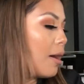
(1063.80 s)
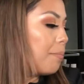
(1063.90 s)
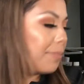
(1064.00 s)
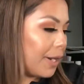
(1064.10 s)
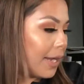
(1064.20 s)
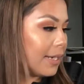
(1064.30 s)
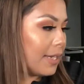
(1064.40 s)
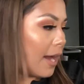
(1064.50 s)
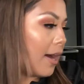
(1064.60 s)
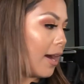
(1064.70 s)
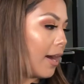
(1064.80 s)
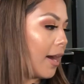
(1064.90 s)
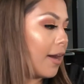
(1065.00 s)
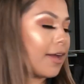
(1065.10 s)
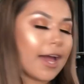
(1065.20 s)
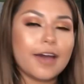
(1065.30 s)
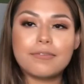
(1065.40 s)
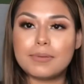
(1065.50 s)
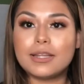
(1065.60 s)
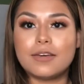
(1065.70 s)
But yeah, I
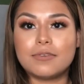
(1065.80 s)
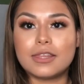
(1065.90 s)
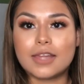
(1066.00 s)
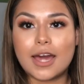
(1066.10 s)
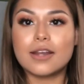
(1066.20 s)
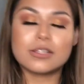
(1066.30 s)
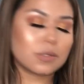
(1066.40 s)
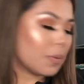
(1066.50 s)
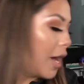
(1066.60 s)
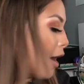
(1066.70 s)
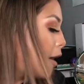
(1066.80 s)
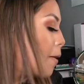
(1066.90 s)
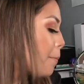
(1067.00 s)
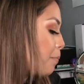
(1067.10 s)
have been loving that as well.